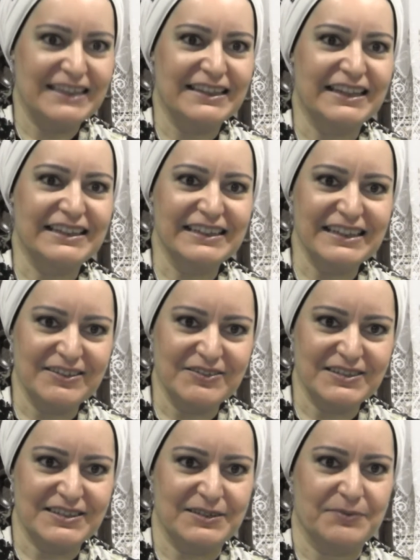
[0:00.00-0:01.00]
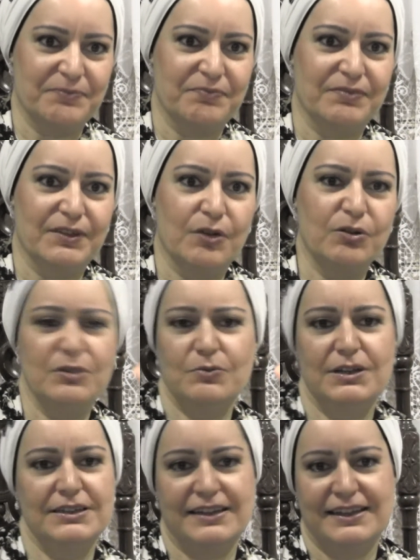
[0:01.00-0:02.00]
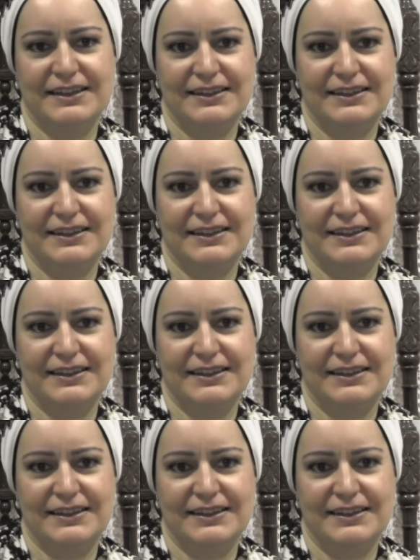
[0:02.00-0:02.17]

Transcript: that lives only one day.